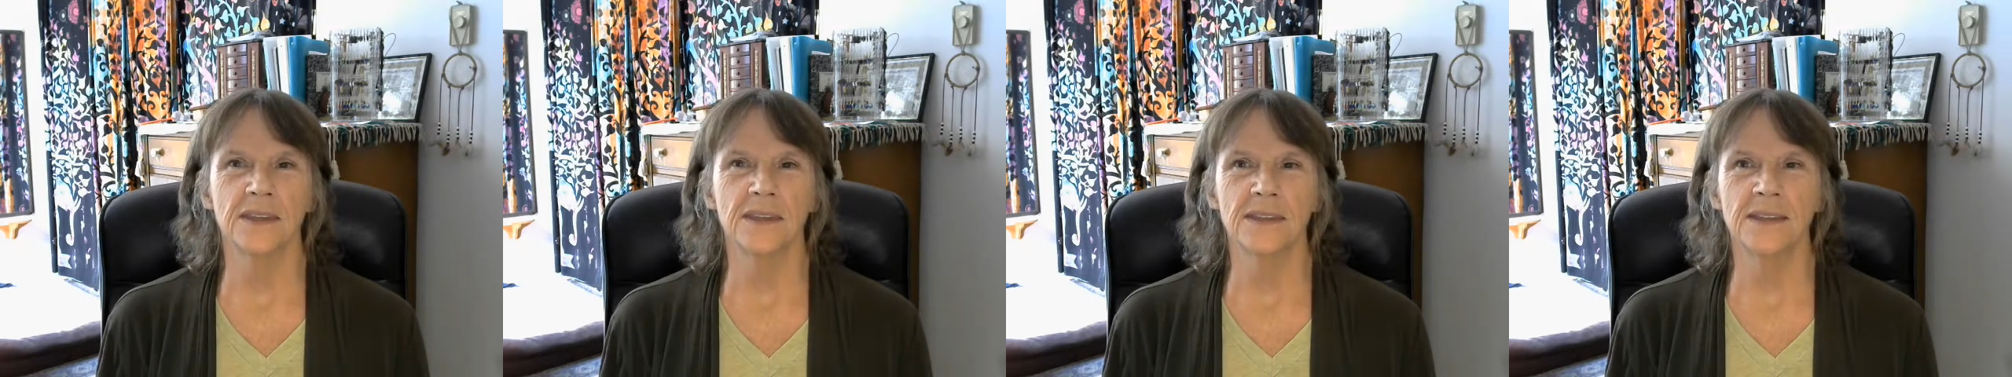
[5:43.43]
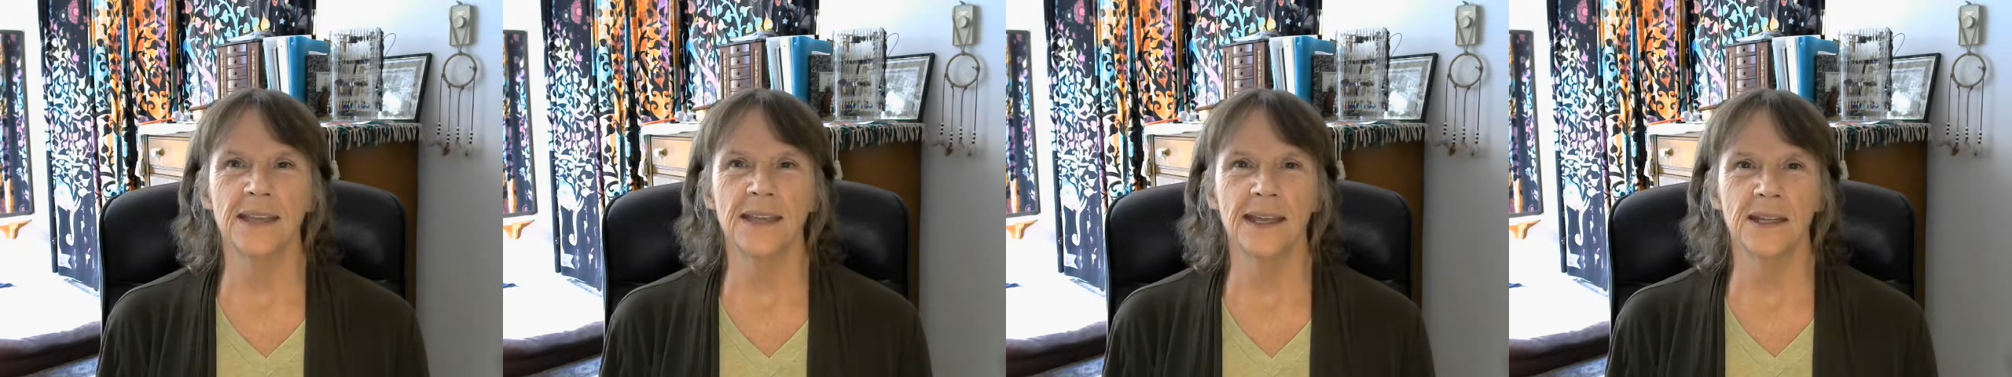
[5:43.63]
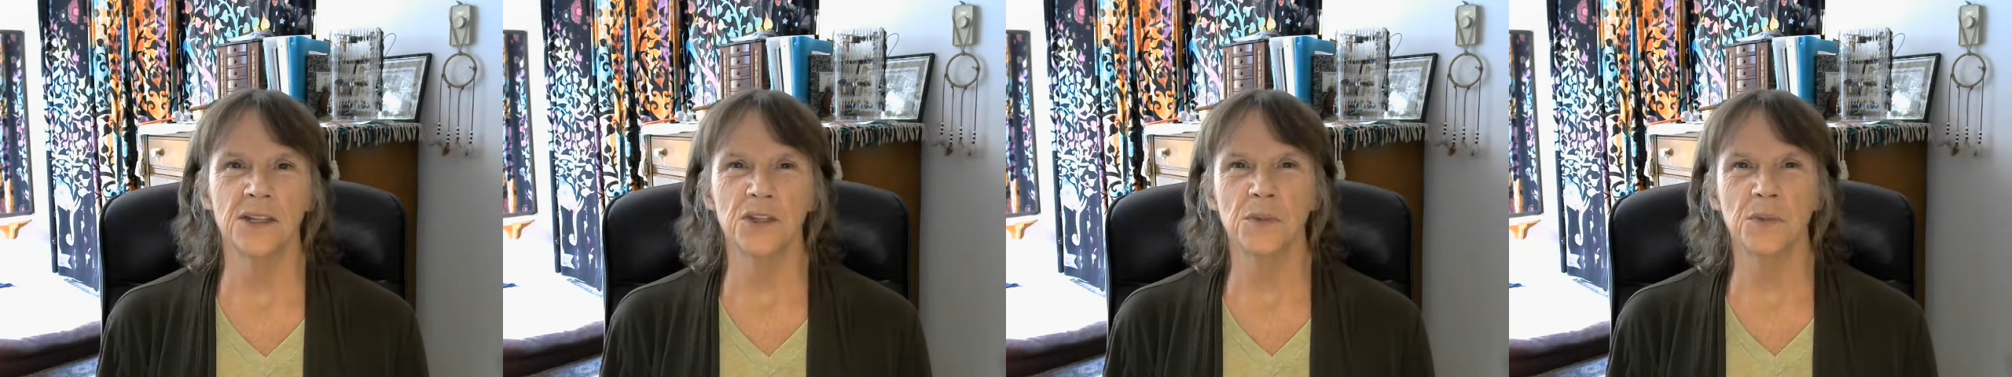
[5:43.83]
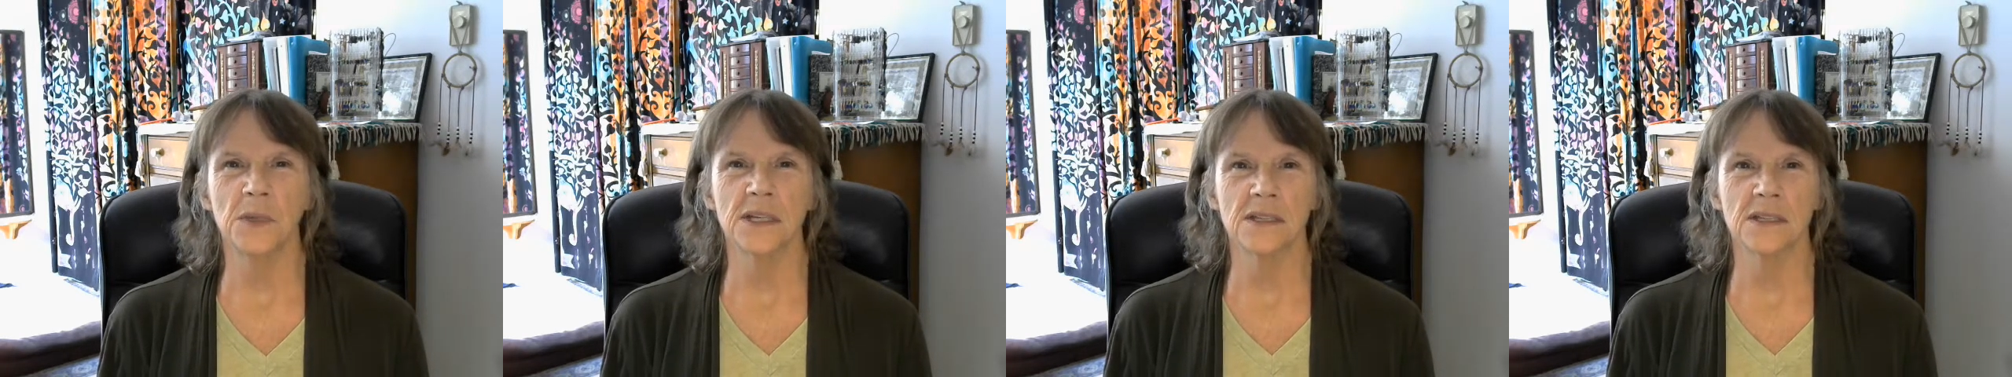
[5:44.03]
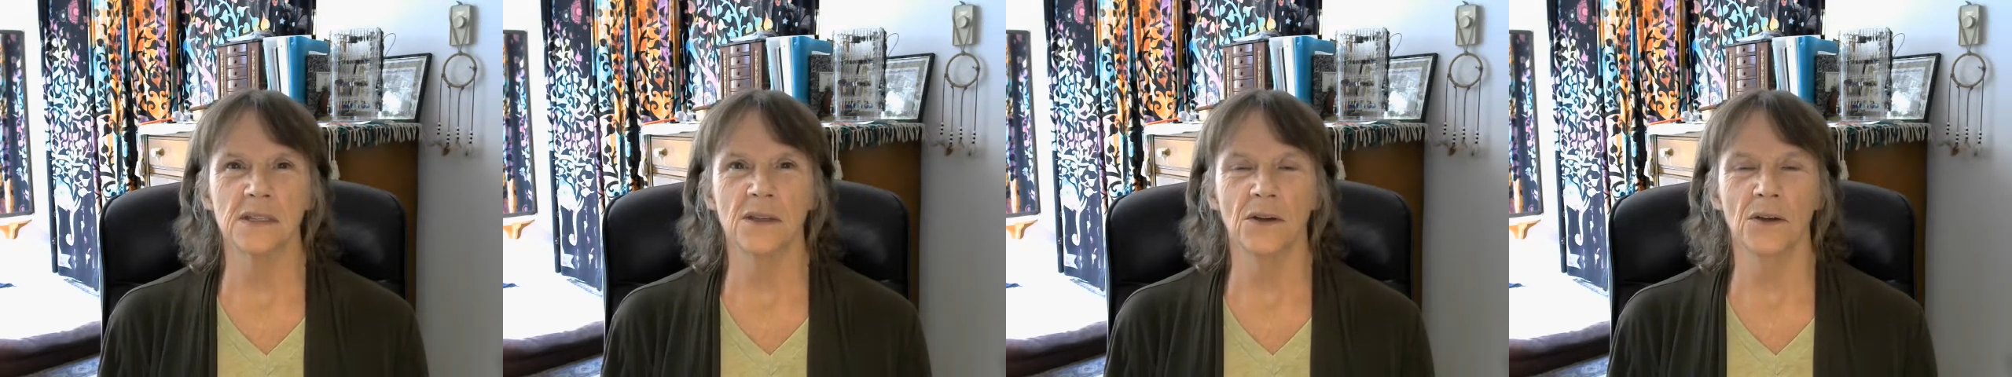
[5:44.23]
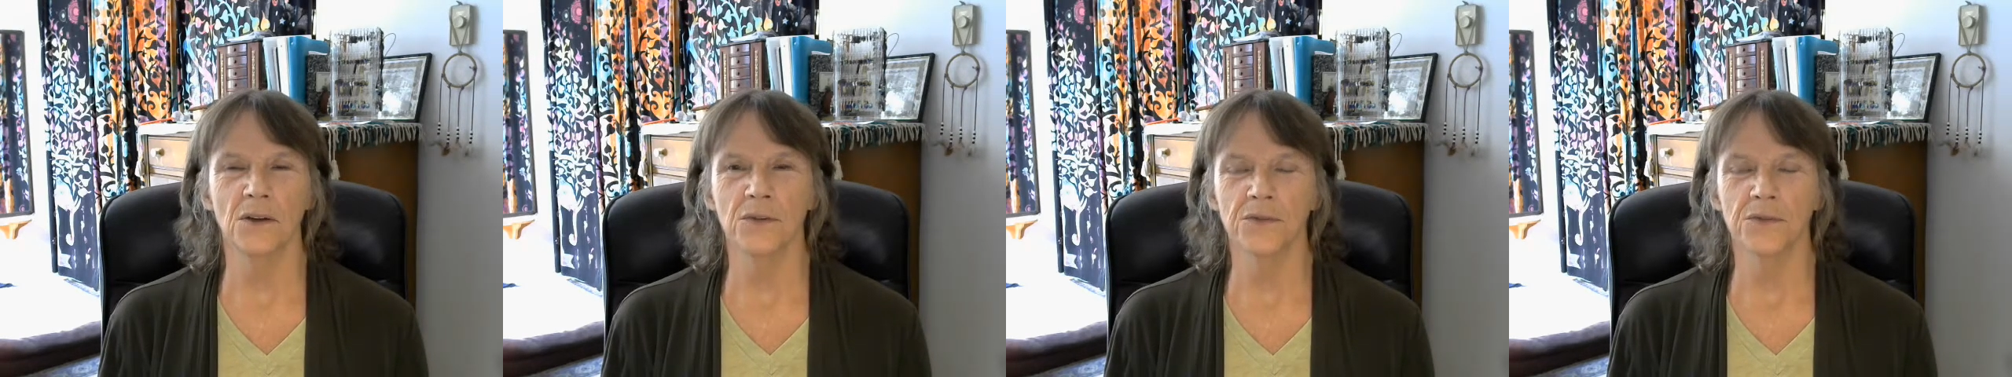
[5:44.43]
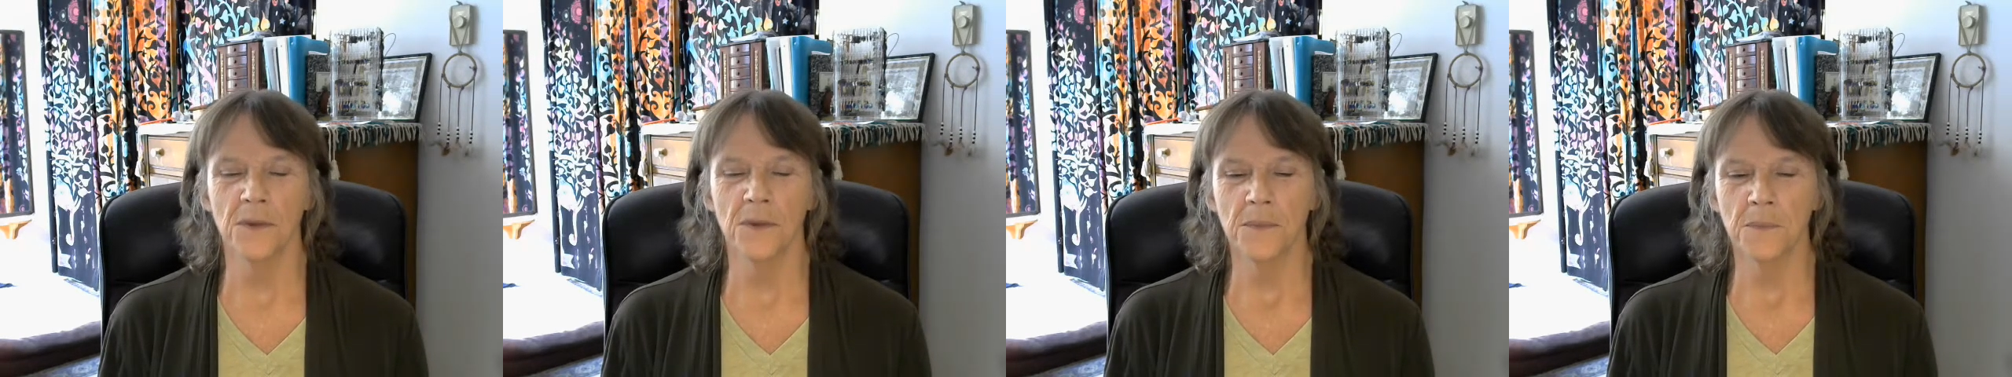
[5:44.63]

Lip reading: gauge myself.